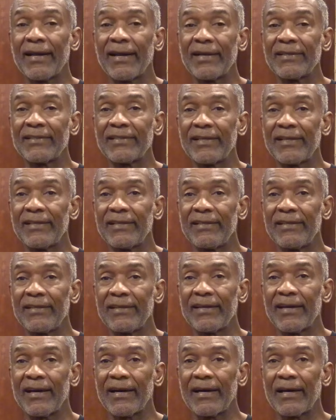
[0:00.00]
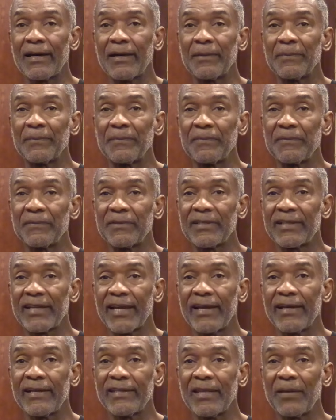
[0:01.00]
I said,
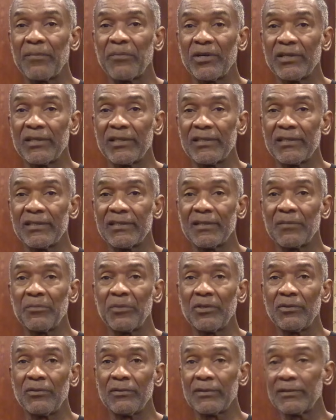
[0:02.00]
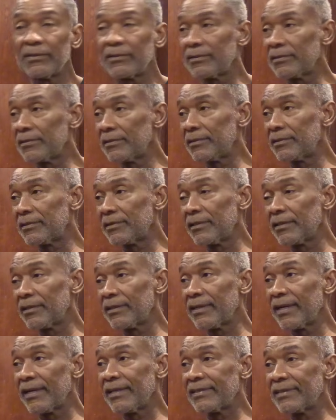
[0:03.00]
"Can you tell me what this is about, sir?"
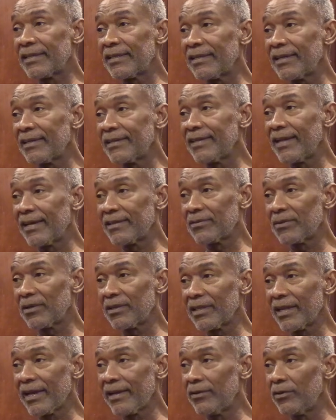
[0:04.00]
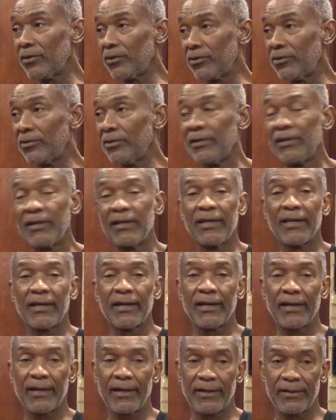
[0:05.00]
And he said, "That's what I know."
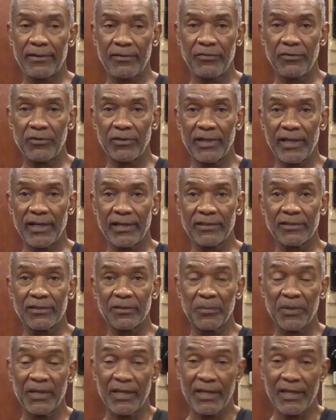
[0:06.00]
And the phone hangs up.